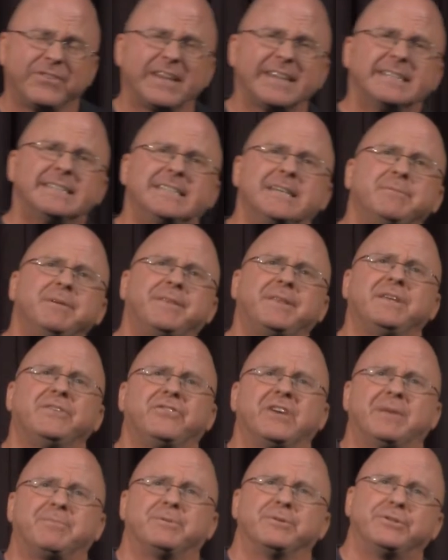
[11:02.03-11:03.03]
2 Timothy
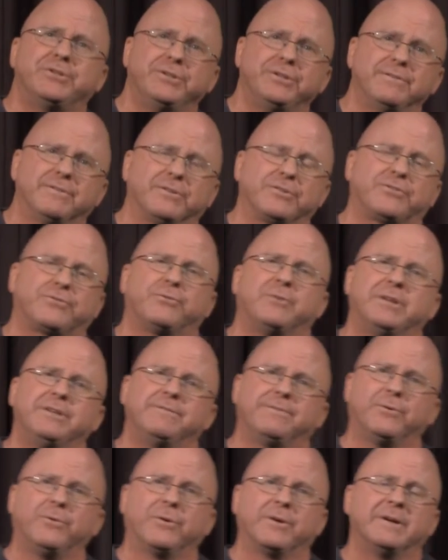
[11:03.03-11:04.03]
chapter 2, verse
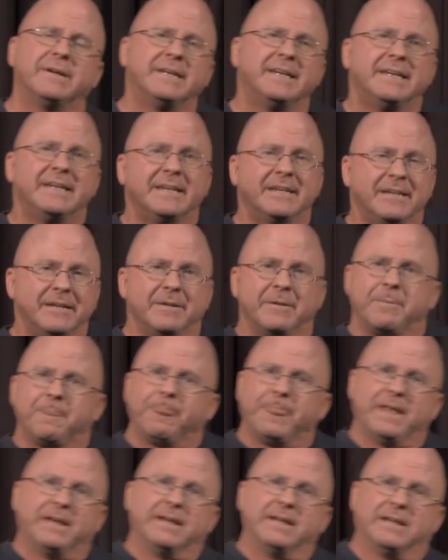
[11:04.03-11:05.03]
24,
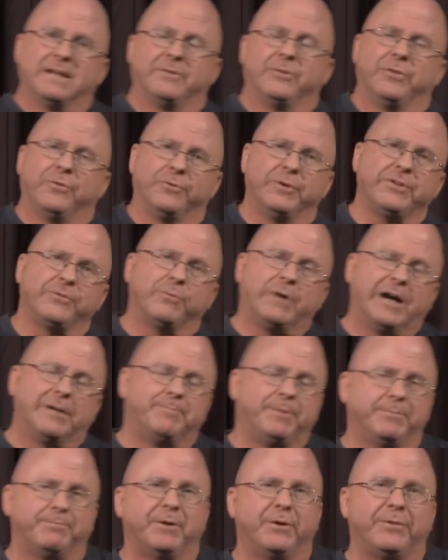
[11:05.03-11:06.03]
the reason why I
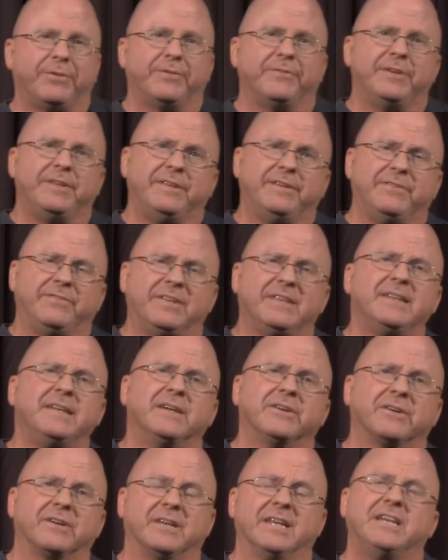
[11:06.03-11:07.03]
put both of these in
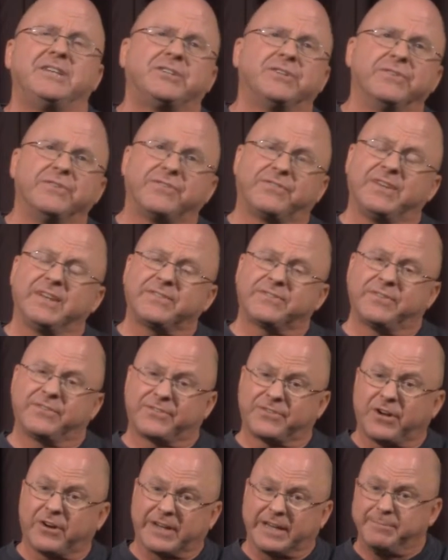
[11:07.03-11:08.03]
here, Galatians 6
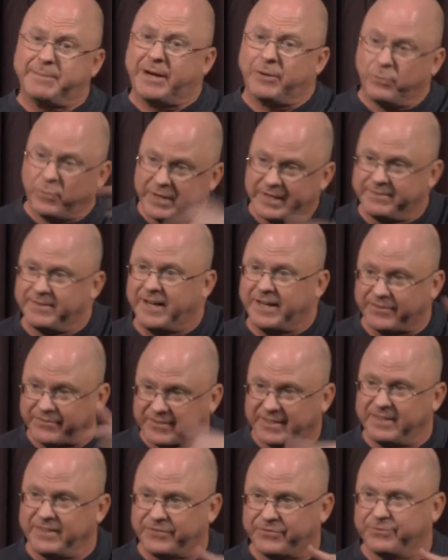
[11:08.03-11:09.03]
is talking about one of
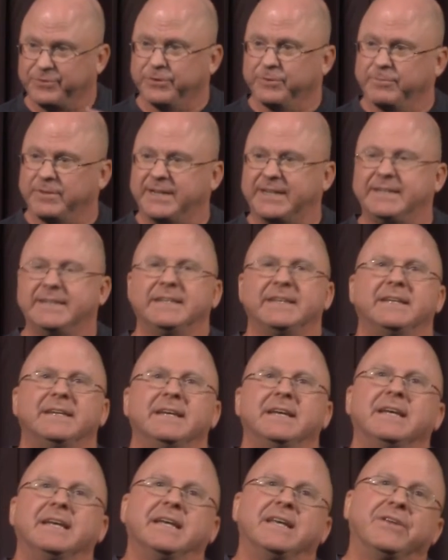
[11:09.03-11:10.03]
us in this room, right?
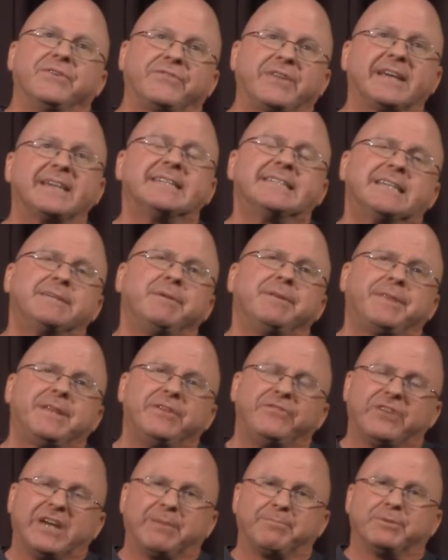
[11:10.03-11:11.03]
2
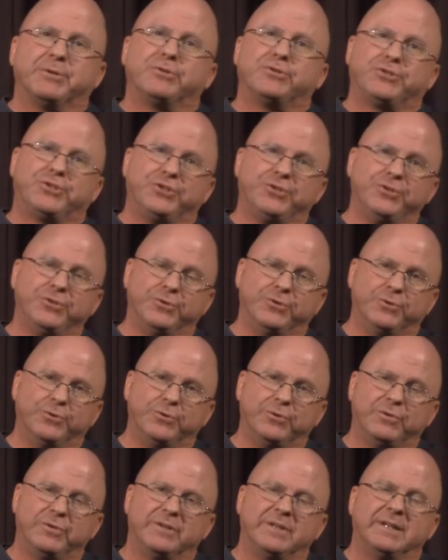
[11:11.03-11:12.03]
Timothy chapter
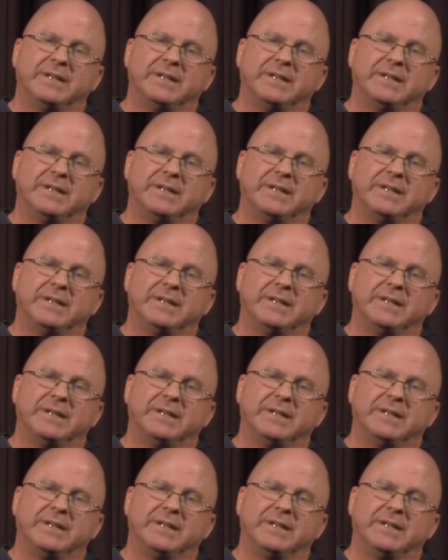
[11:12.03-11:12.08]
2,